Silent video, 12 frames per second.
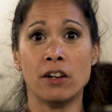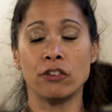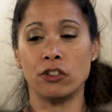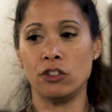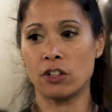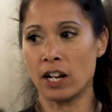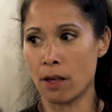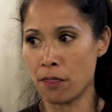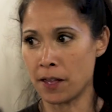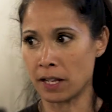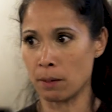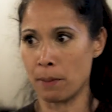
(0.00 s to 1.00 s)
So you got to
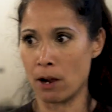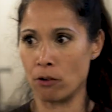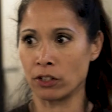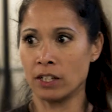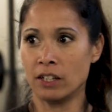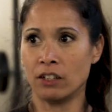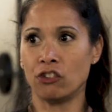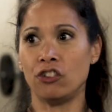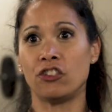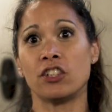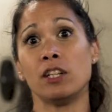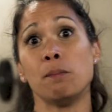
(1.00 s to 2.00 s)
think about,
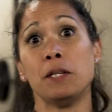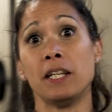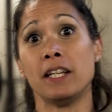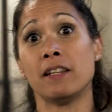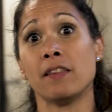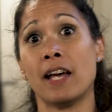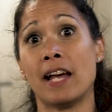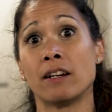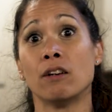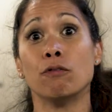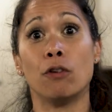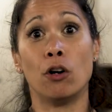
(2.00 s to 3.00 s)
she's going to be in that
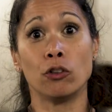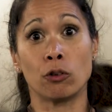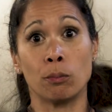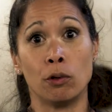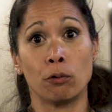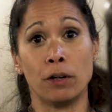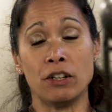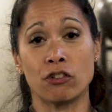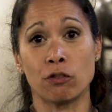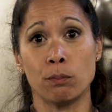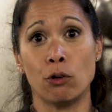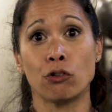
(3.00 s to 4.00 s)
vulnerable range
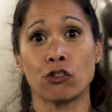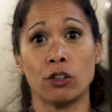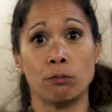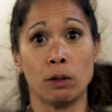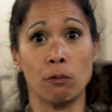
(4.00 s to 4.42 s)
of motion.